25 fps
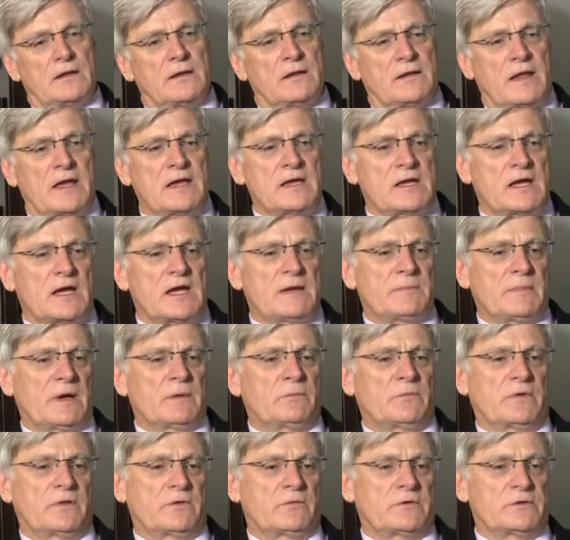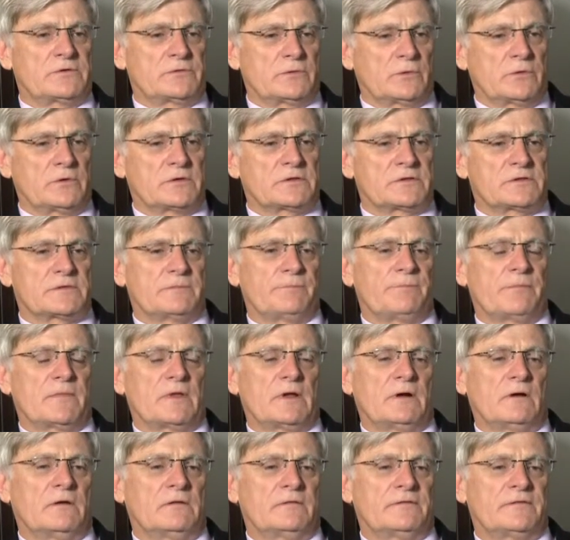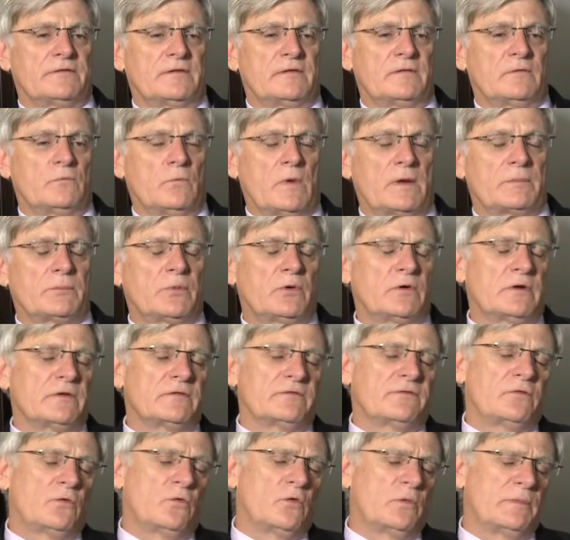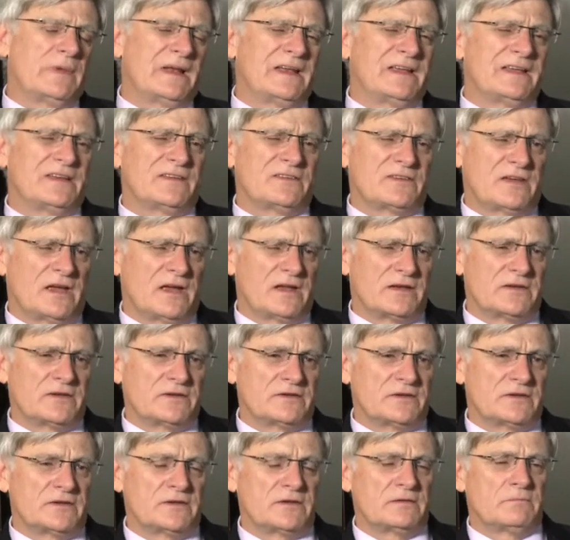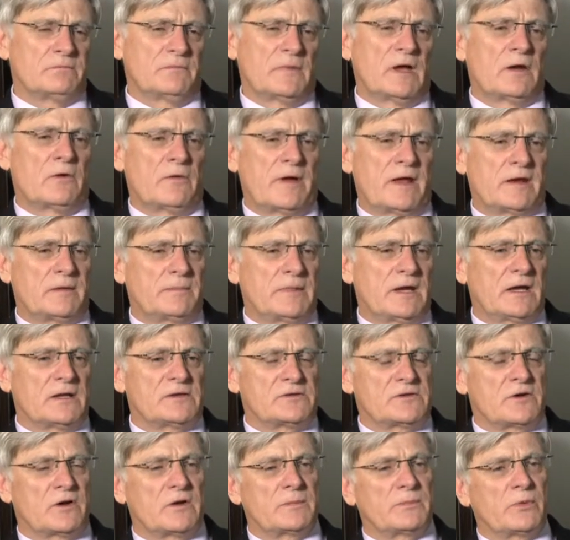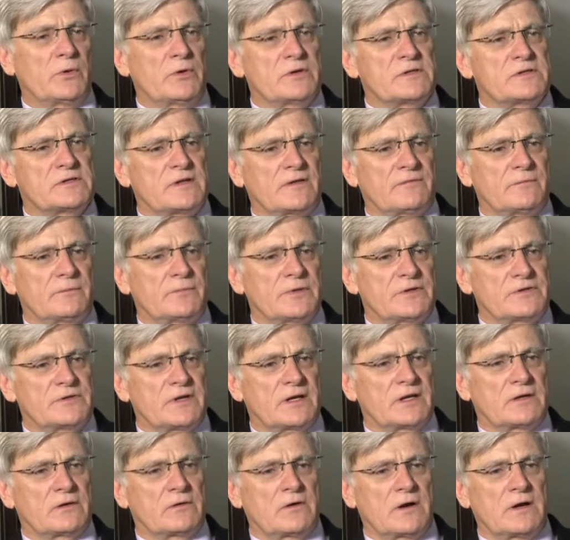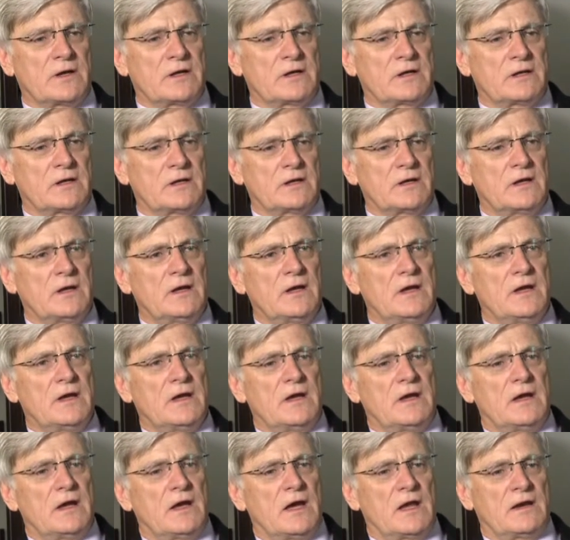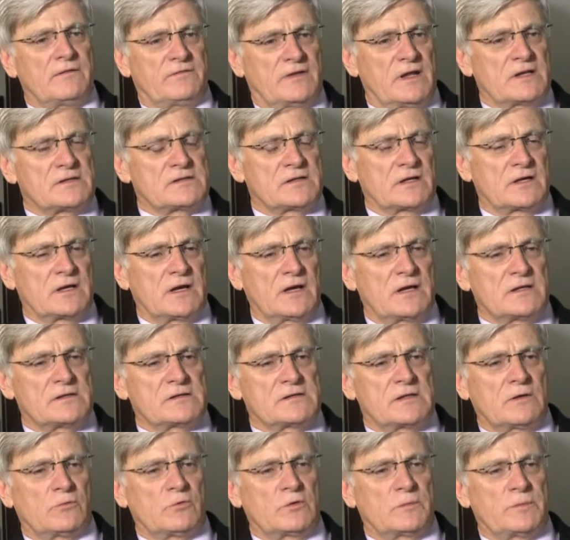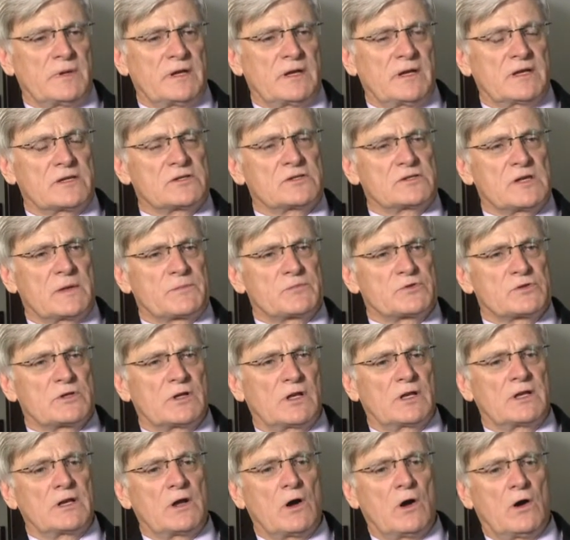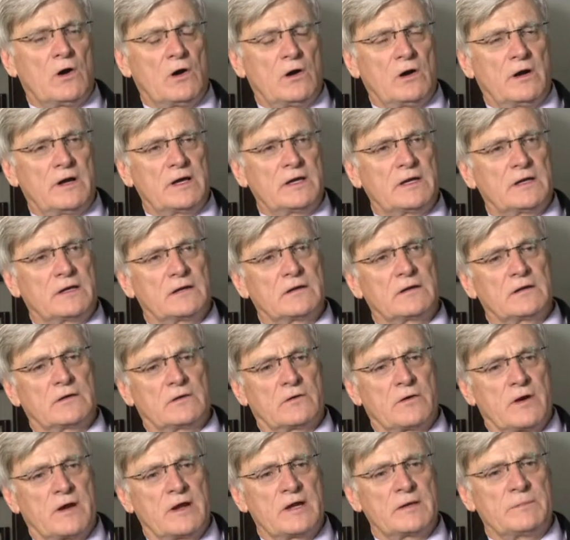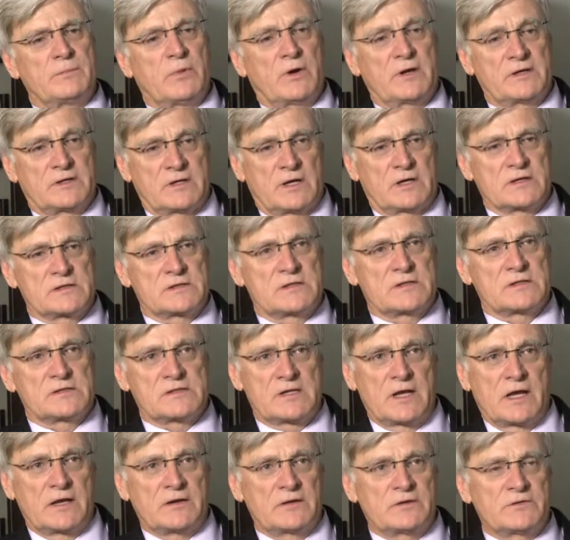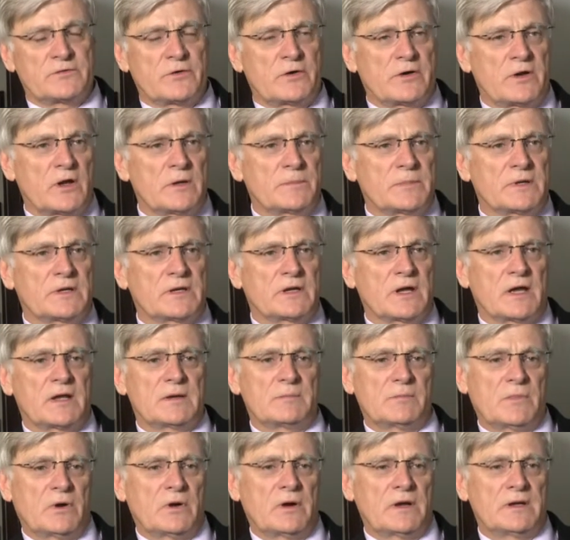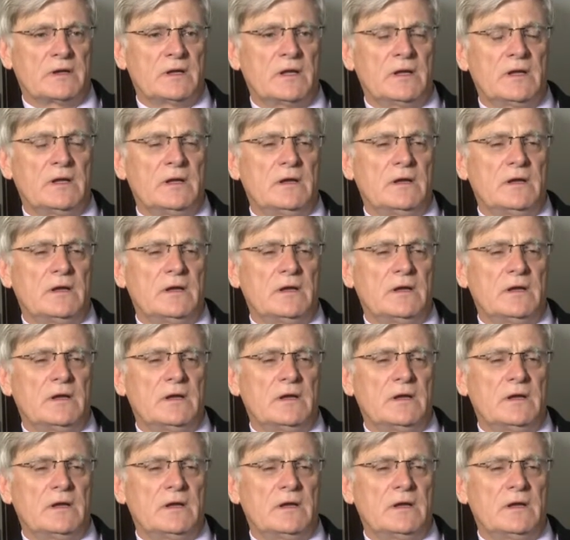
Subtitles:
They came up with a resource of 1.4 million tonnes at around about 0.7% grade. And if that's the case, that would be an exceptionally high grade by tungsten standards for an open cut mine.